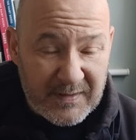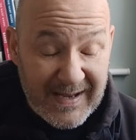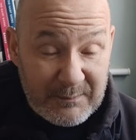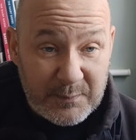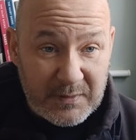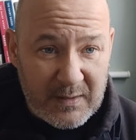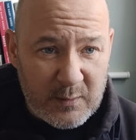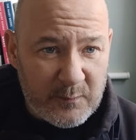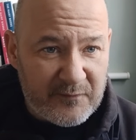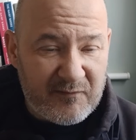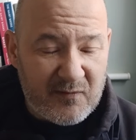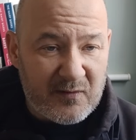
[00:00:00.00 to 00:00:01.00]
Can play
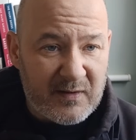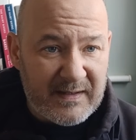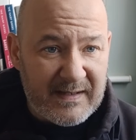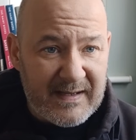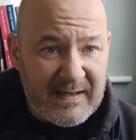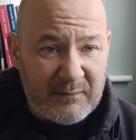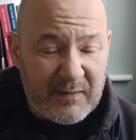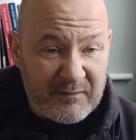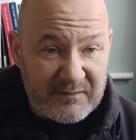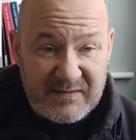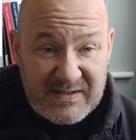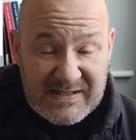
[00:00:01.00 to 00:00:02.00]
up front in there.
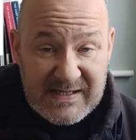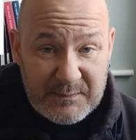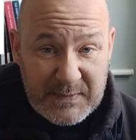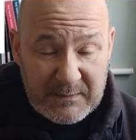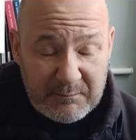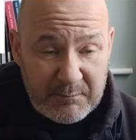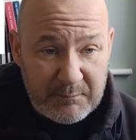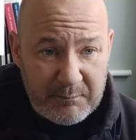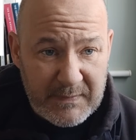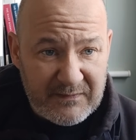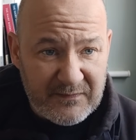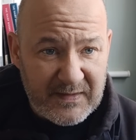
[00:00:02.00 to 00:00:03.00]
I've seen him in
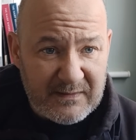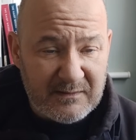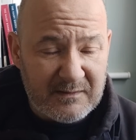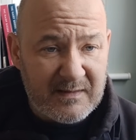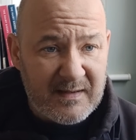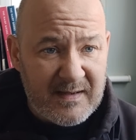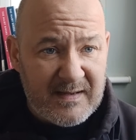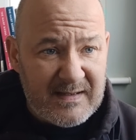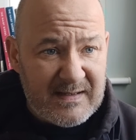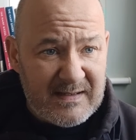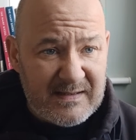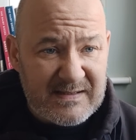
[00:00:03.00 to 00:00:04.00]
midfield
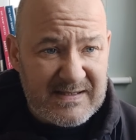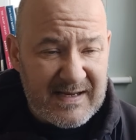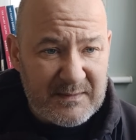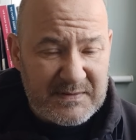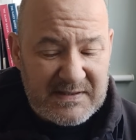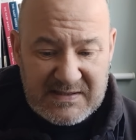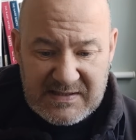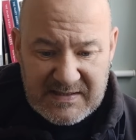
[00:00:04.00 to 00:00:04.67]
at times this